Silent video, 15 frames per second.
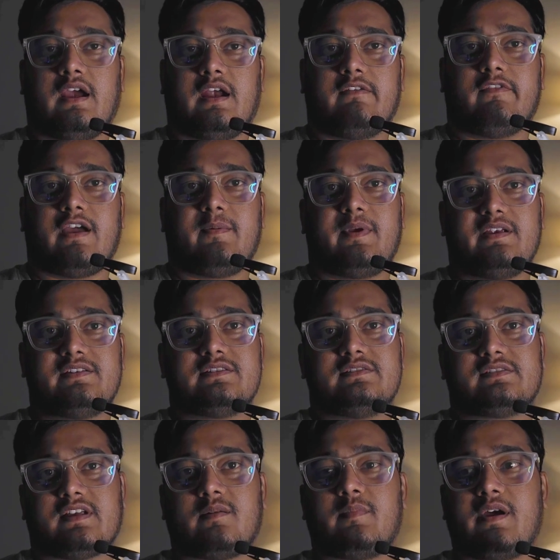And
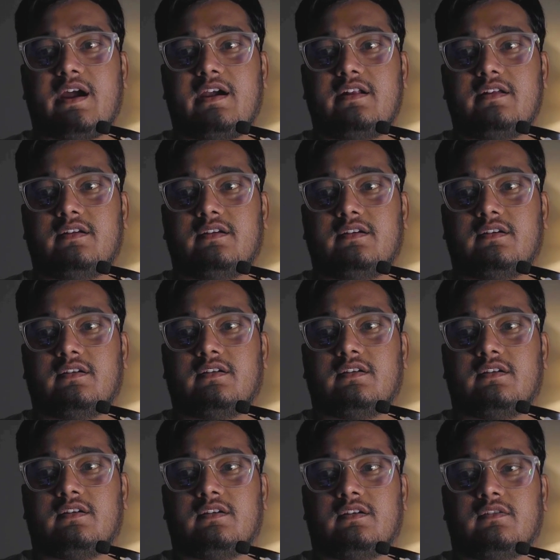vibrations are bad
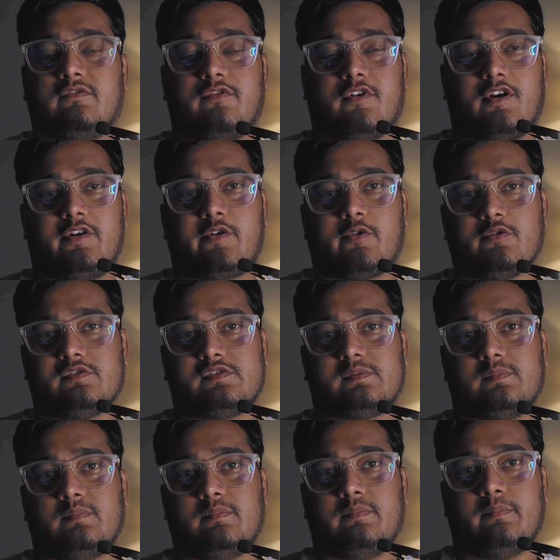for
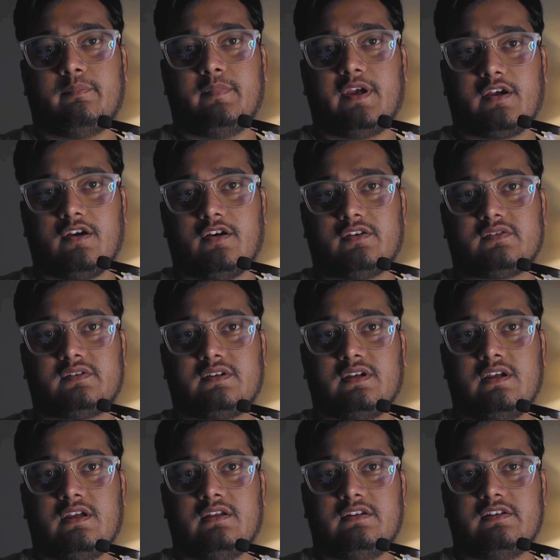drones because
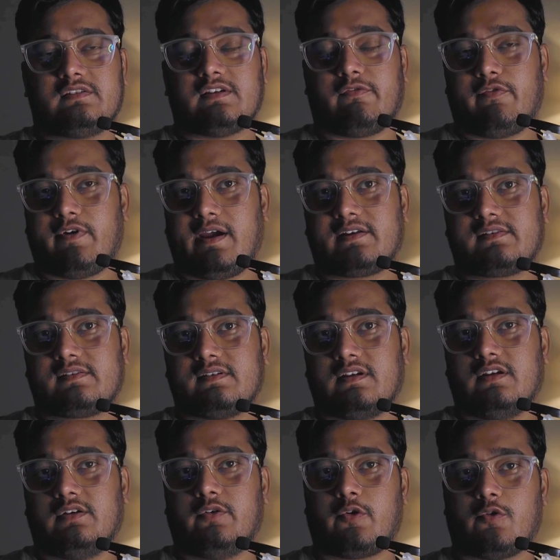this
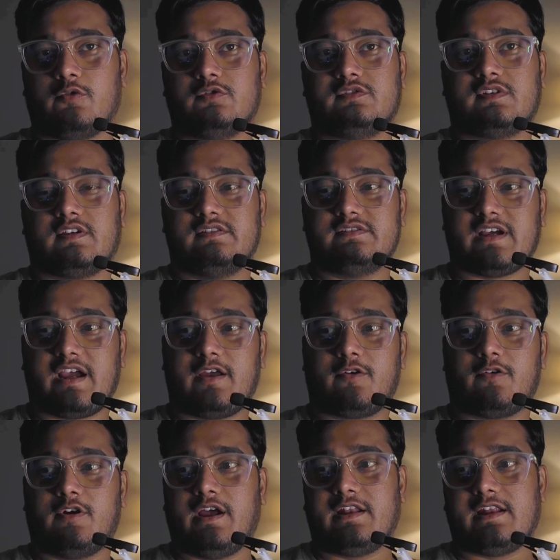affects drones
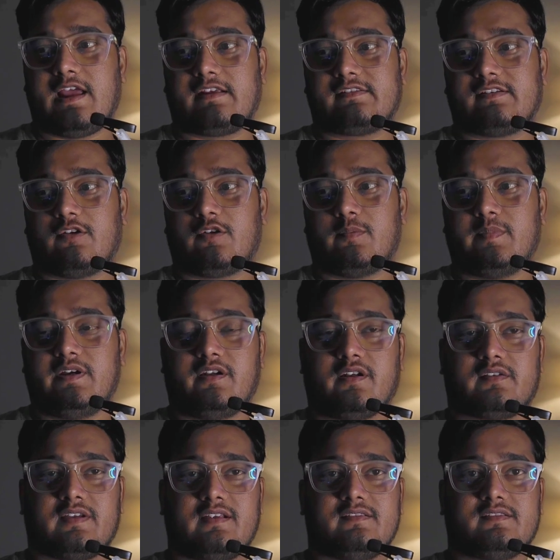gyro and
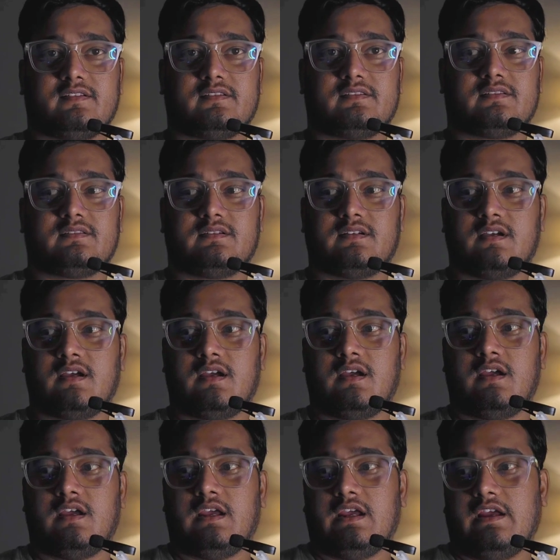accelerometer sensors.
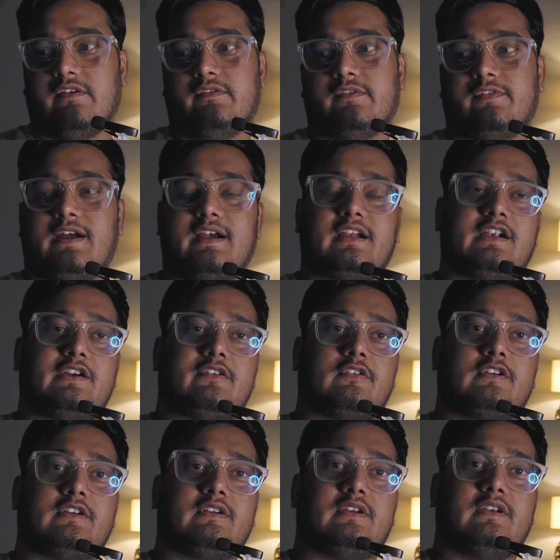If the flight
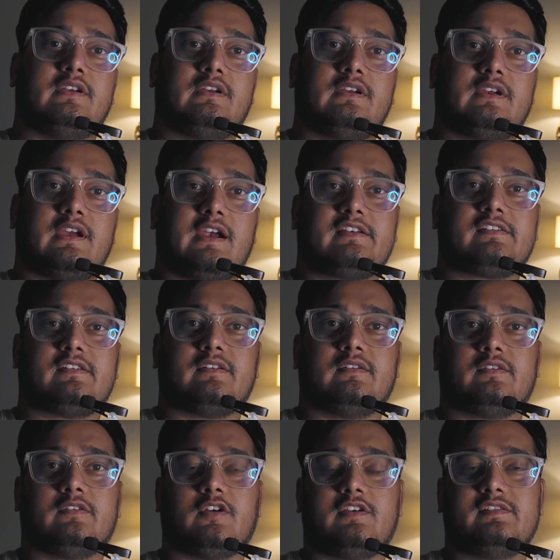controller
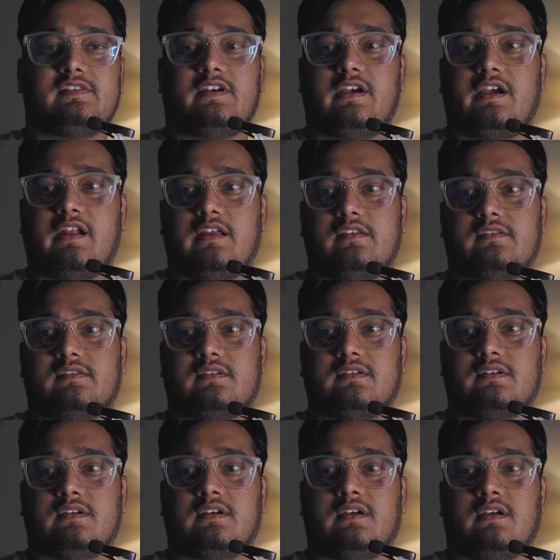gets noisy
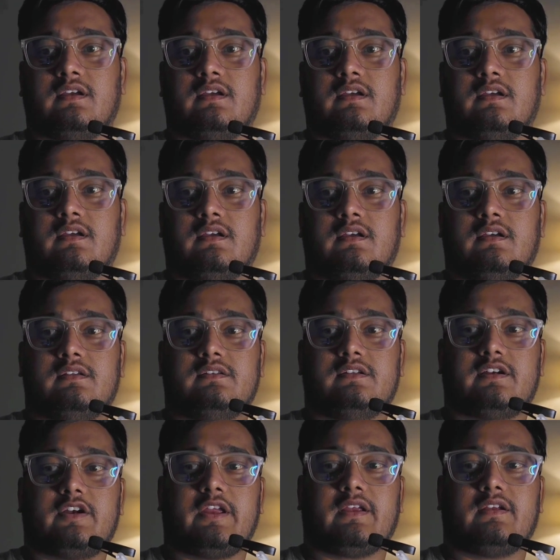readings,
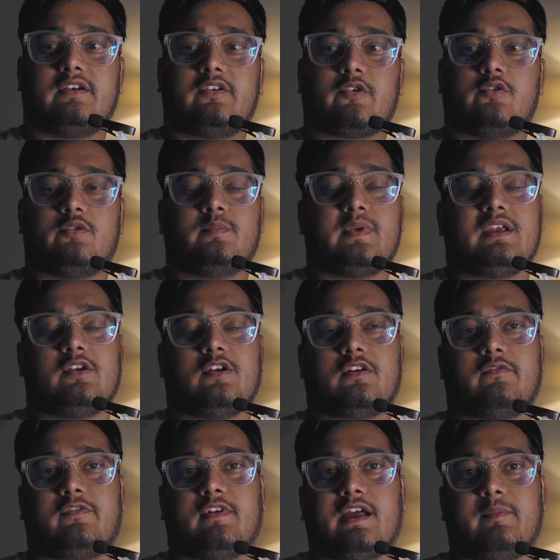the drone may
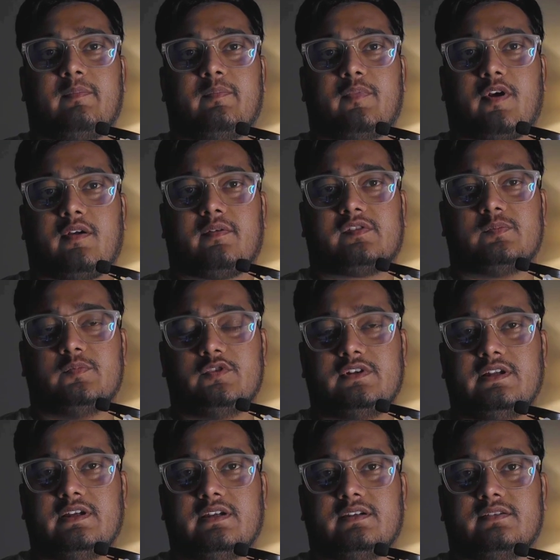not fly
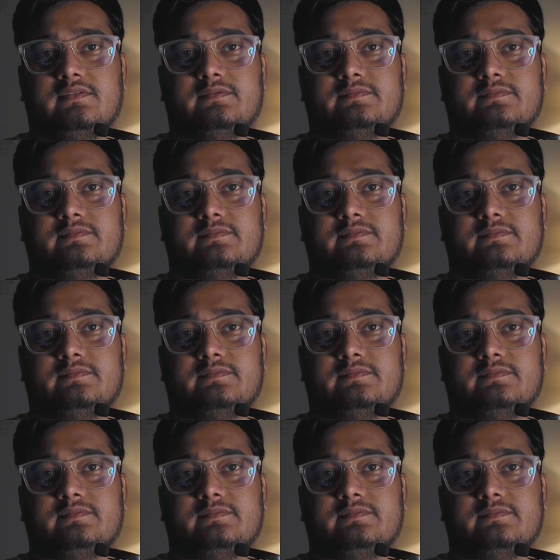smoothly.